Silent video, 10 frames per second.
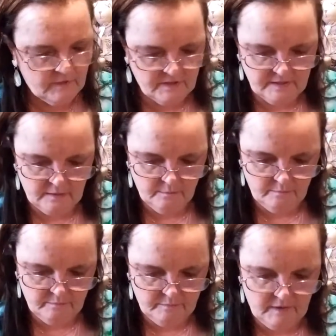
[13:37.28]
see,
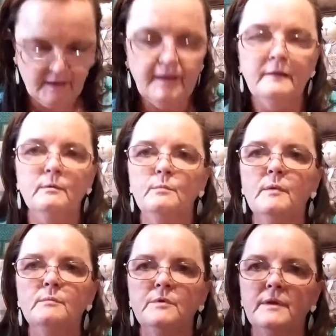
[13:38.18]
I can't
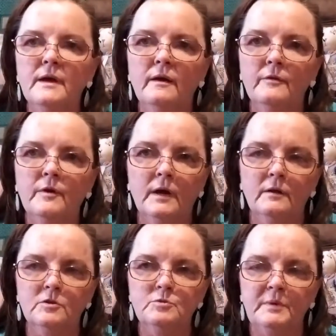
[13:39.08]
remember the other
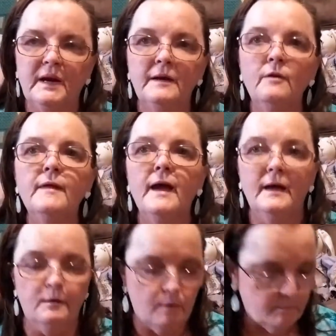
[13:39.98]
colors, but I know they
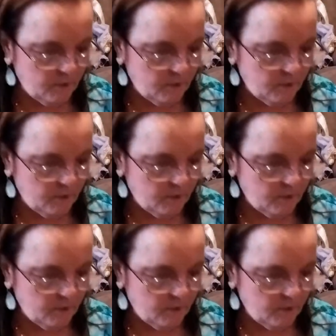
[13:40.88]
had them in